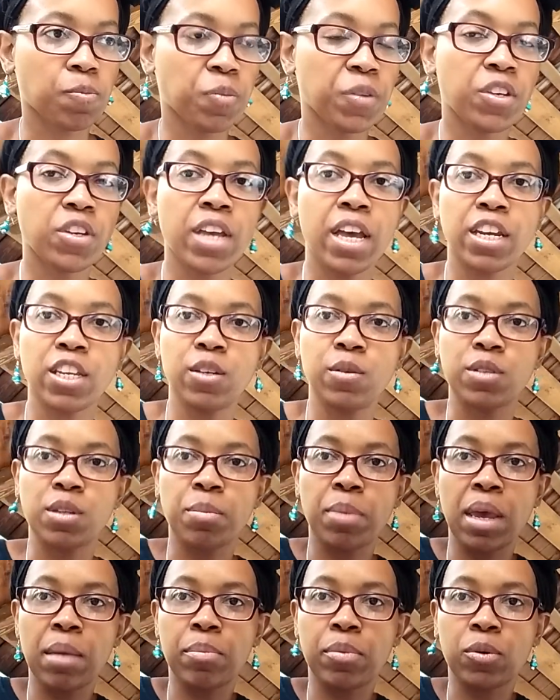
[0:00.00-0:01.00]
And you had to use the
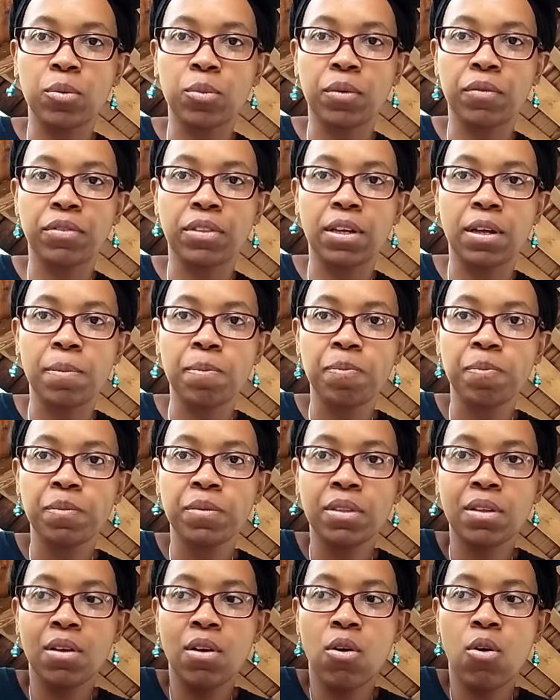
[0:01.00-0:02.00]
paper with the
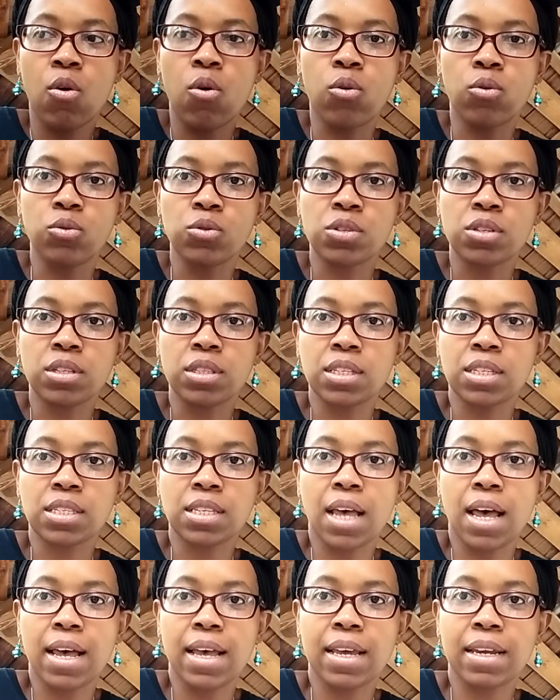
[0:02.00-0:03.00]
holes on the
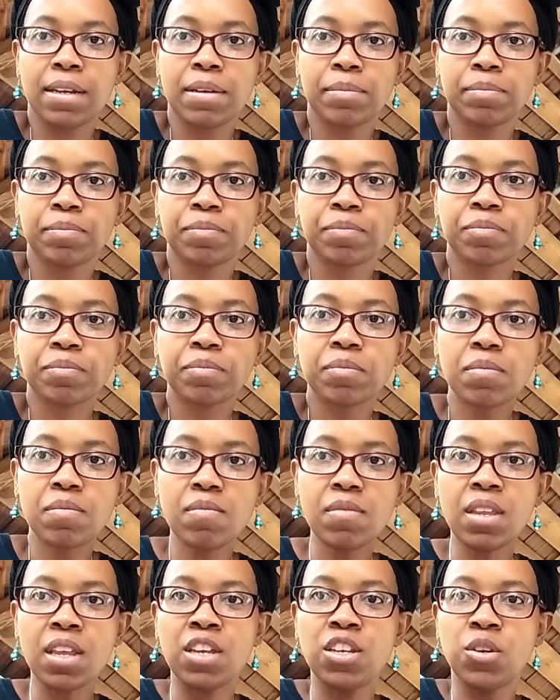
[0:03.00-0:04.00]
side.
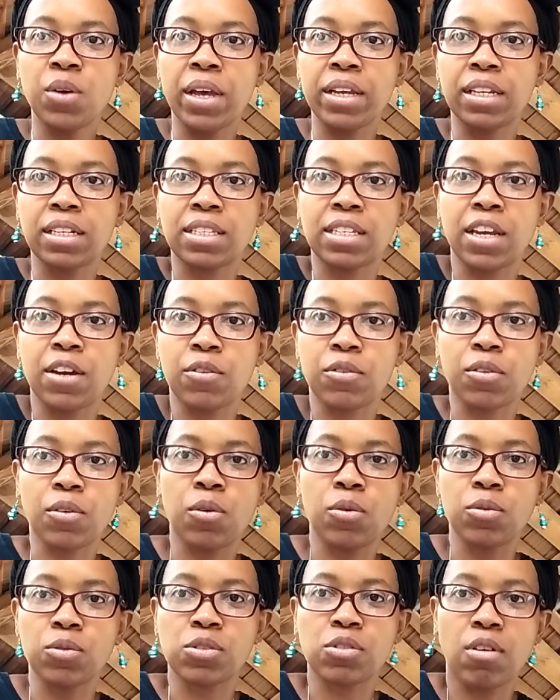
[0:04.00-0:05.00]
And you had to tear the
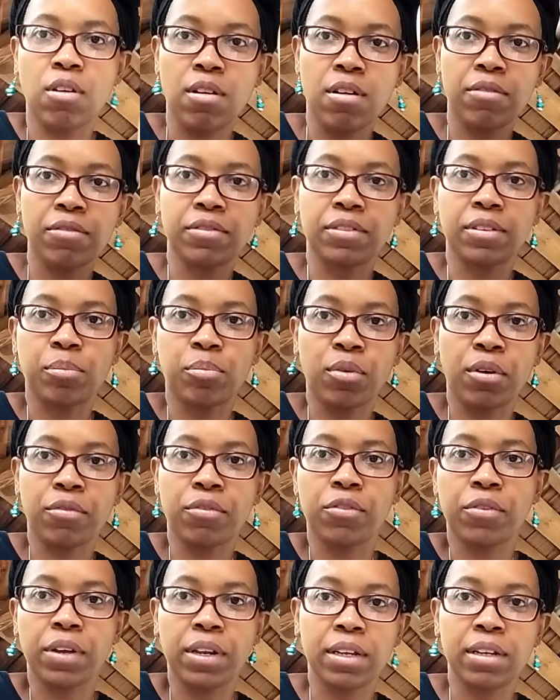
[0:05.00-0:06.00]
holes off, the
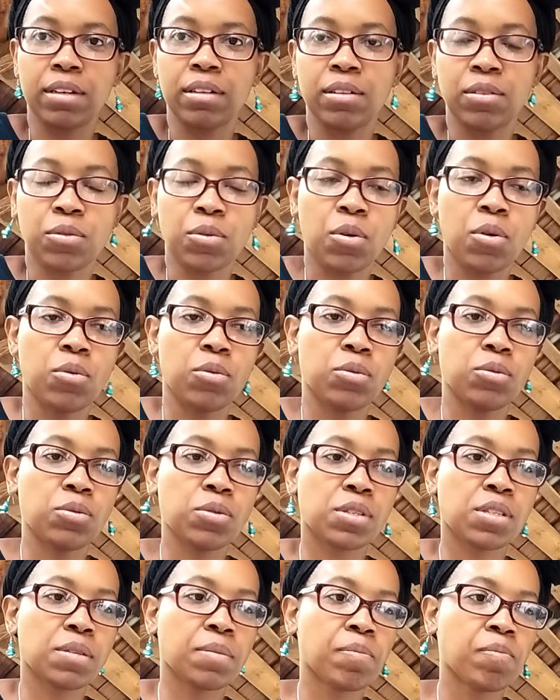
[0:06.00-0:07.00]
perforated little
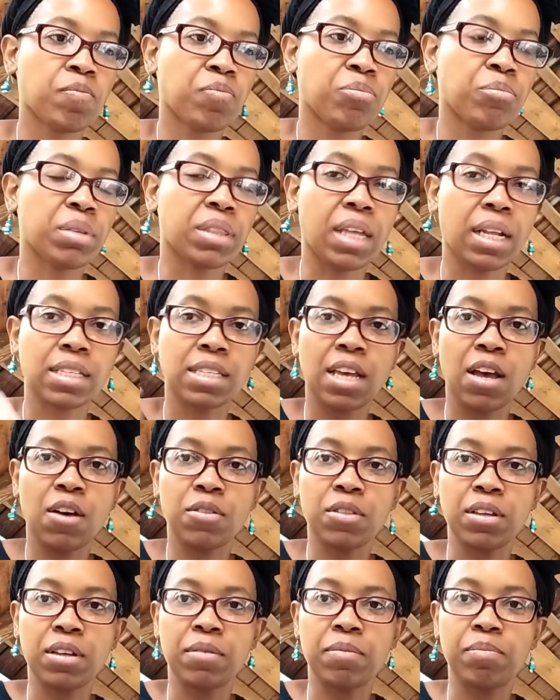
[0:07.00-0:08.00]
holes. But that's how
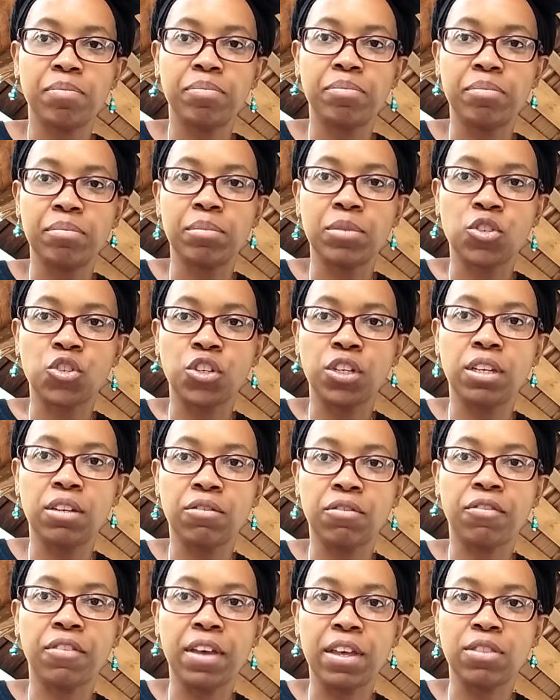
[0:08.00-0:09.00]
the machine
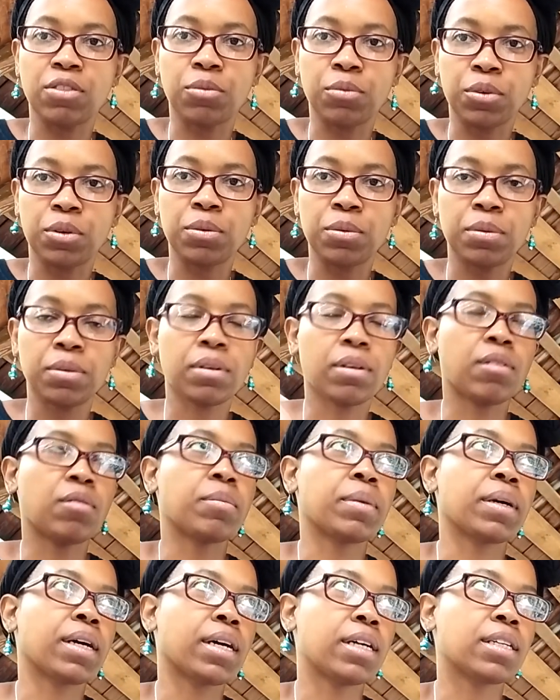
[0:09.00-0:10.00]
fed through. Oh
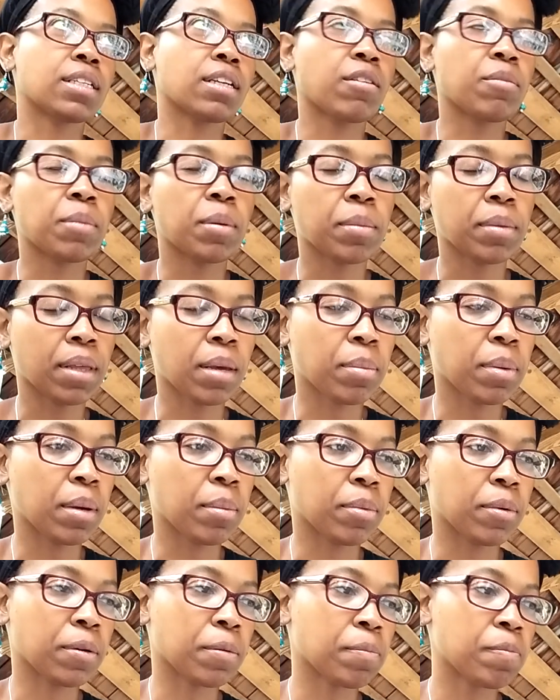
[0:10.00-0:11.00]
my gosh, I remember that
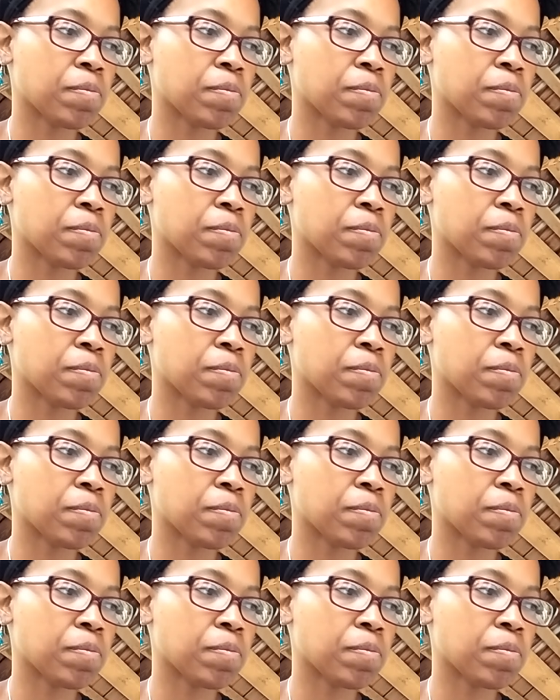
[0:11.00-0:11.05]
paper.